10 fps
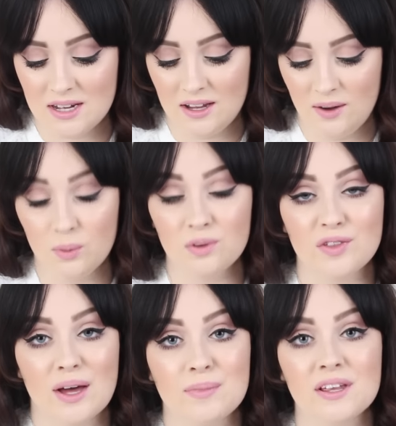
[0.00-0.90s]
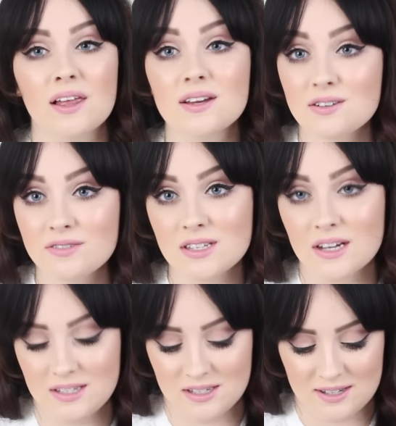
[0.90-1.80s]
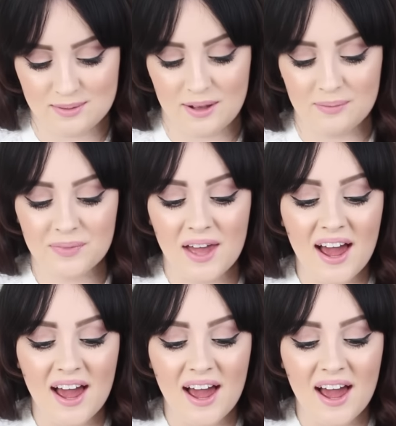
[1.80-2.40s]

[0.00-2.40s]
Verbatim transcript: I like all of them, and I like different sizes as well.